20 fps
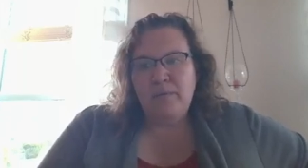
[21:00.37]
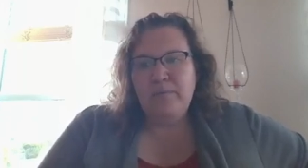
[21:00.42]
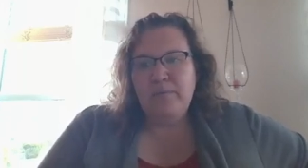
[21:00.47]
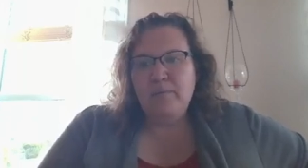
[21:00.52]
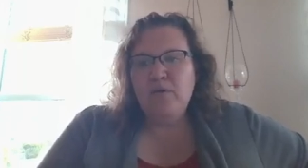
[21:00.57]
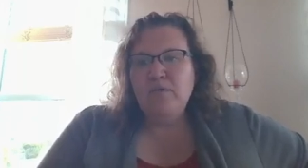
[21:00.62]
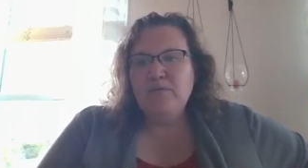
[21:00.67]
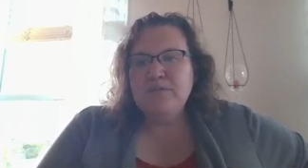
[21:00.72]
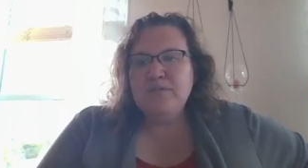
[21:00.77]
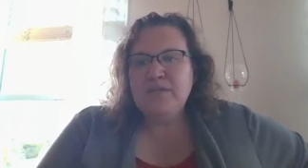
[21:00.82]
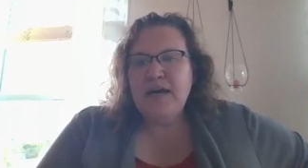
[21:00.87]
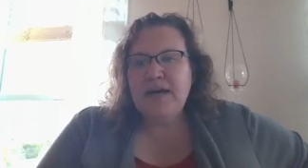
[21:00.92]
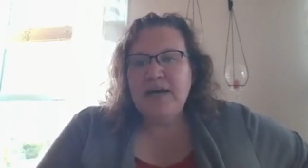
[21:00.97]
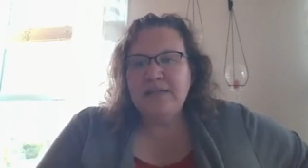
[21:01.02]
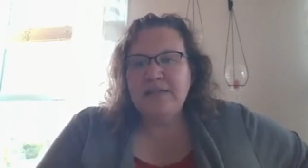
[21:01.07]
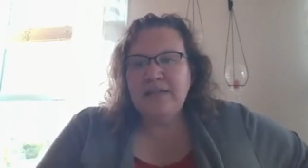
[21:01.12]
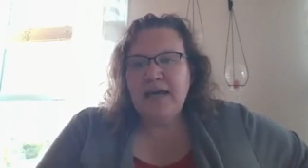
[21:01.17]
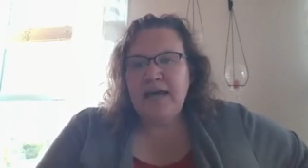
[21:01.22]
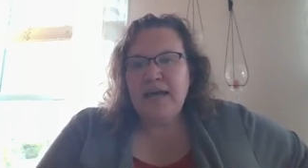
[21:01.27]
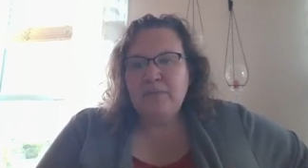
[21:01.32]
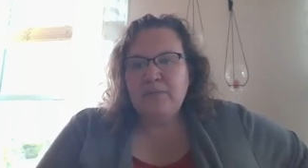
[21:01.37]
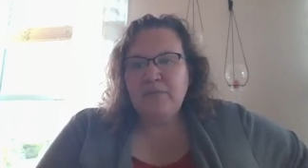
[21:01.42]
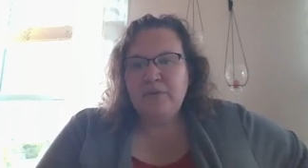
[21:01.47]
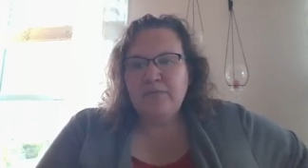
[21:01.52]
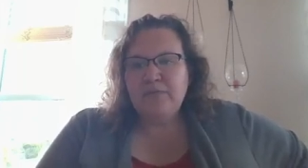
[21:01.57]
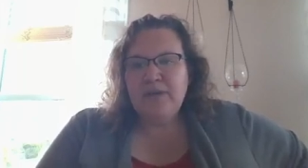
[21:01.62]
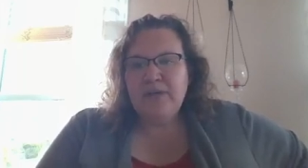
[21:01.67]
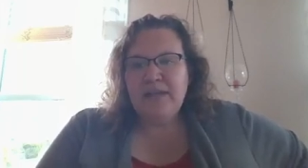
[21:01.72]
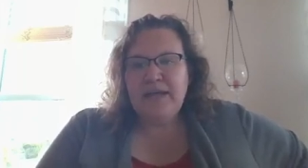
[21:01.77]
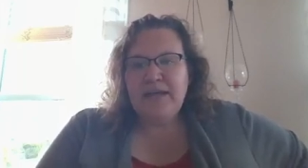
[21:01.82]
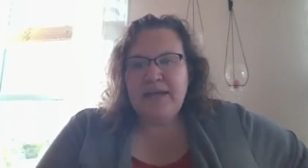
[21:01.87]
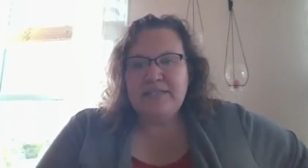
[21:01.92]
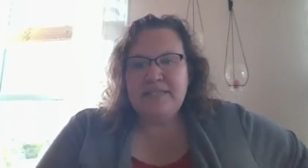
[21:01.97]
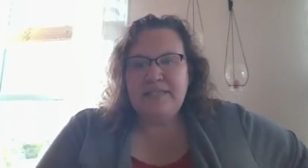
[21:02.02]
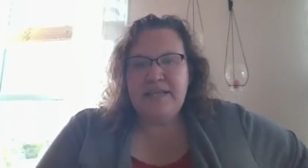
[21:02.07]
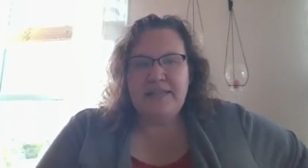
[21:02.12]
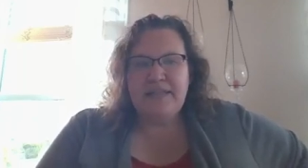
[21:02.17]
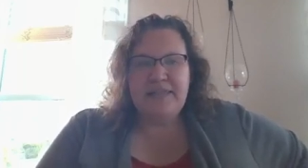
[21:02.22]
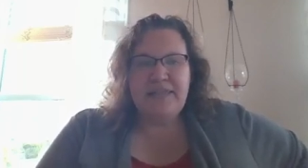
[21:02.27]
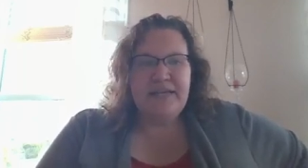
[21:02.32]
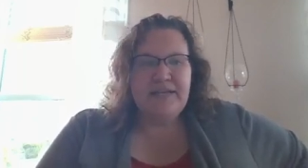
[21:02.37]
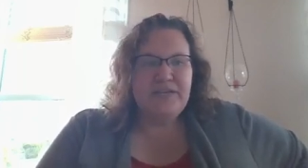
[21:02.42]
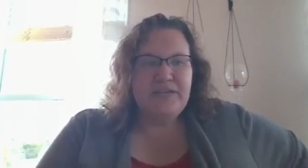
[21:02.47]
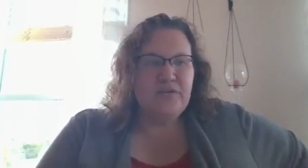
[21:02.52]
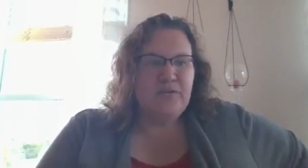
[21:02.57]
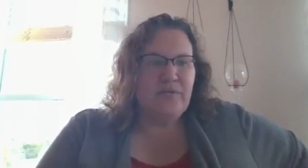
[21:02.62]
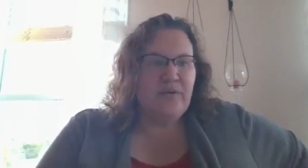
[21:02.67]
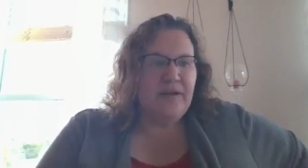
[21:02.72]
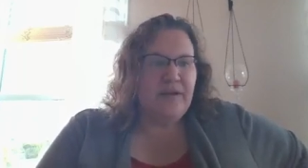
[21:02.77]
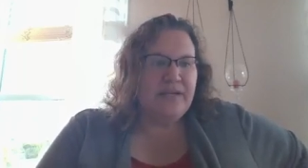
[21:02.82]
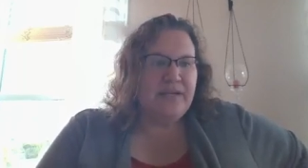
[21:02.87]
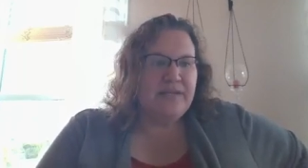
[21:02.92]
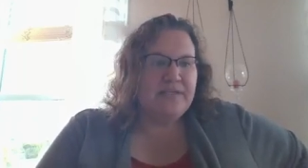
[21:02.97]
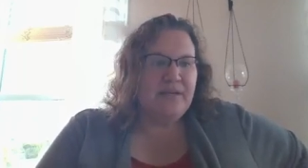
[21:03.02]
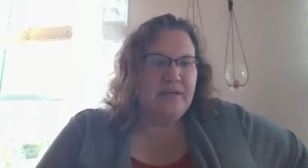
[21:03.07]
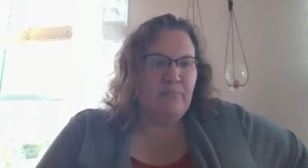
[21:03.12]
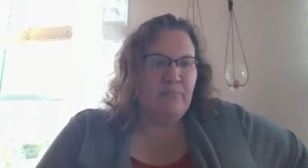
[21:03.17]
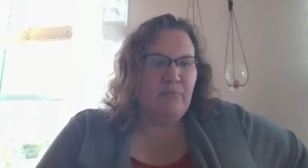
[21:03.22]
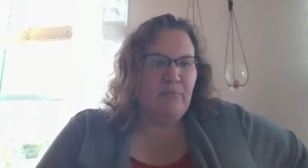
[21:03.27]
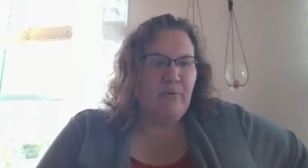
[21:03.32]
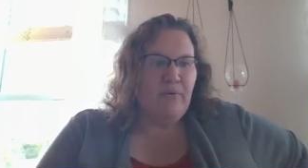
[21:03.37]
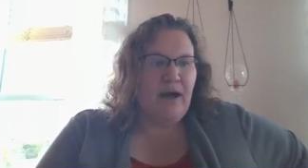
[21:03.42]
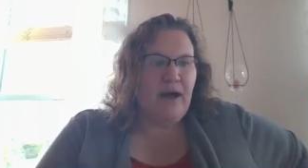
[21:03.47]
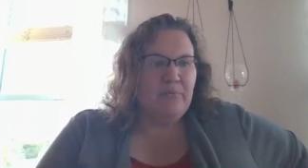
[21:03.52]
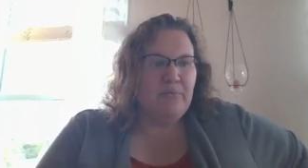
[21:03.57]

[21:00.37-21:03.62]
when we moved online, we realized that this created some